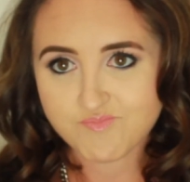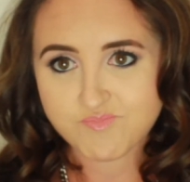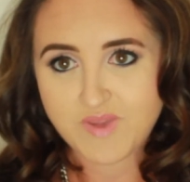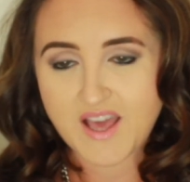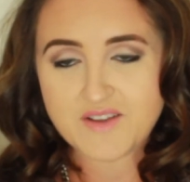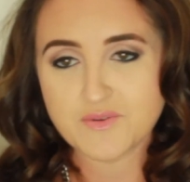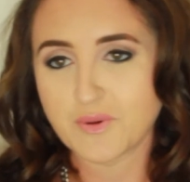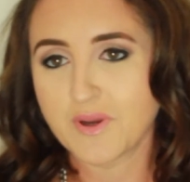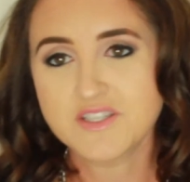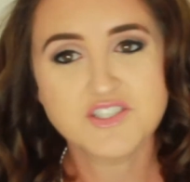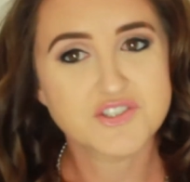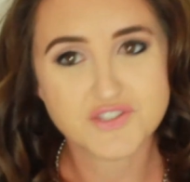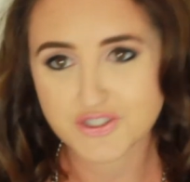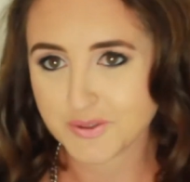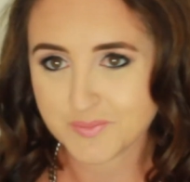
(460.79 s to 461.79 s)
I don't know, I
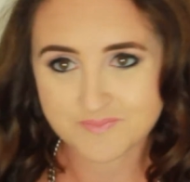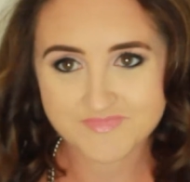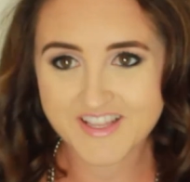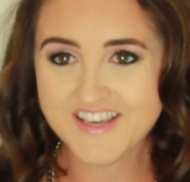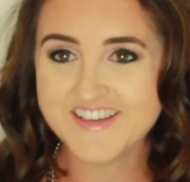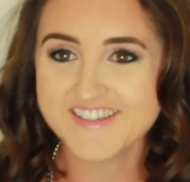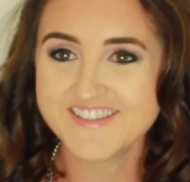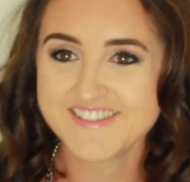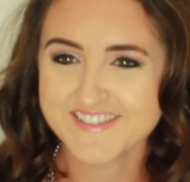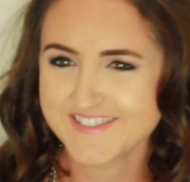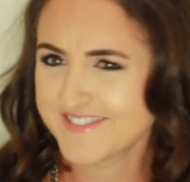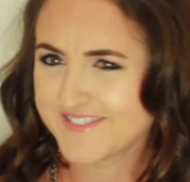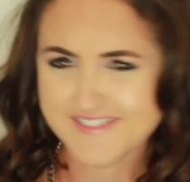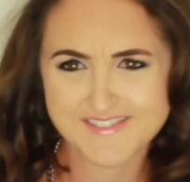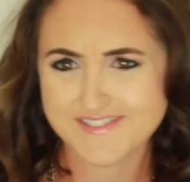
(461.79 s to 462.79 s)
just do.
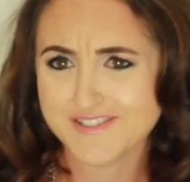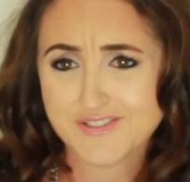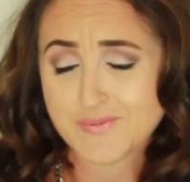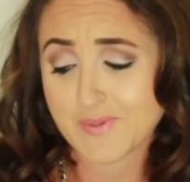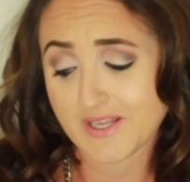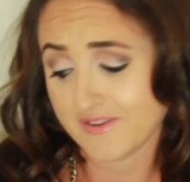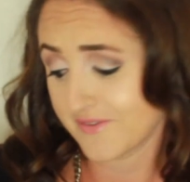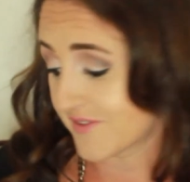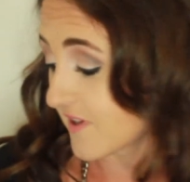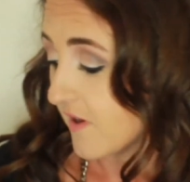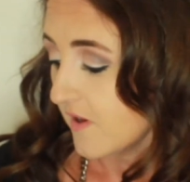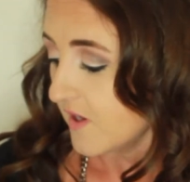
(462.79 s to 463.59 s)
It's just what I use.